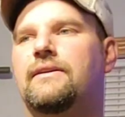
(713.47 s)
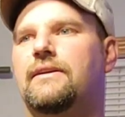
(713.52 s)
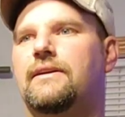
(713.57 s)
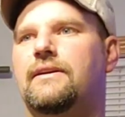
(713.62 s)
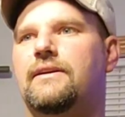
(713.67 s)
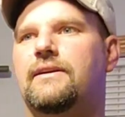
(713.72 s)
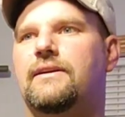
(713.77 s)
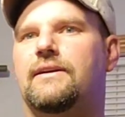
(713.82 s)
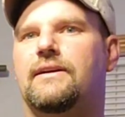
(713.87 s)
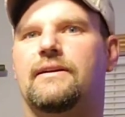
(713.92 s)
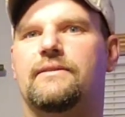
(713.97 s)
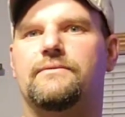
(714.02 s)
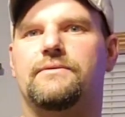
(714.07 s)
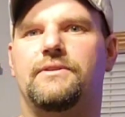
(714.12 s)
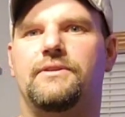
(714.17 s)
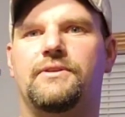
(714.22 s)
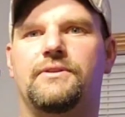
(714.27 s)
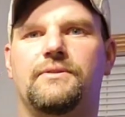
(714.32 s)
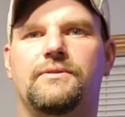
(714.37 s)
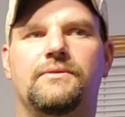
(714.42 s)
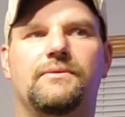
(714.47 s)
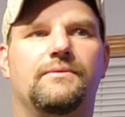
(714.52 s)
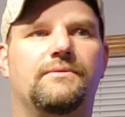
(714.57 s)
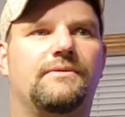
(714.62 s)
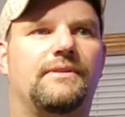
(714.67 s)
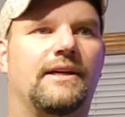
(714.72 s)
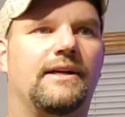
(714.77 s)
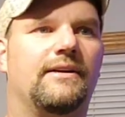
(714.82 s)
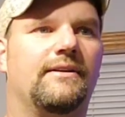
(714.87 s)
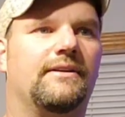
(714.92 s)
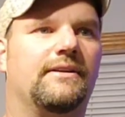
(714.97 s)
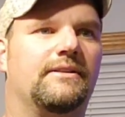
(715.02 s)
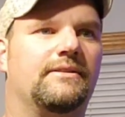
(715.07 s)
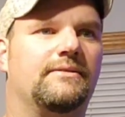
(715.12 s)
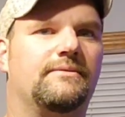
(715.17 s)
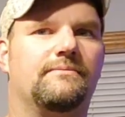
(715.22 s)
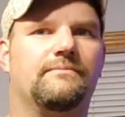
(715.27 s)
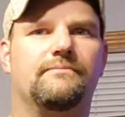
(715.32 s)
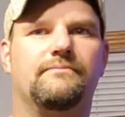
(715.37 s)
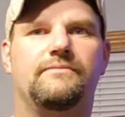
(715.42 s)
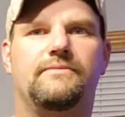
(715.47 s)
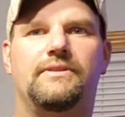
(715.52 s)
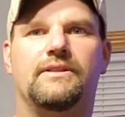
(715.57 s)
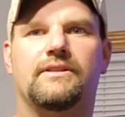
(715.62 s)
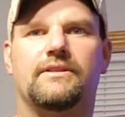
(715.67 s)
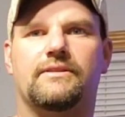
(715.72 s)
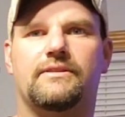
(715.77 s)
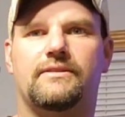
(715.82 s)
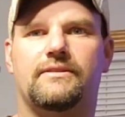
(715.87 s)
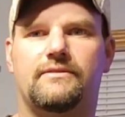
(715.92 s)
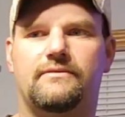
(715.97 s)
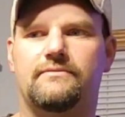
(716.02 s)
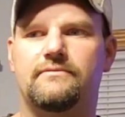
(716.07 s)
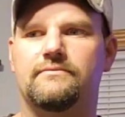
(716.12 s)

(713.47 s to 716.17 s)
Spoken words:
There is just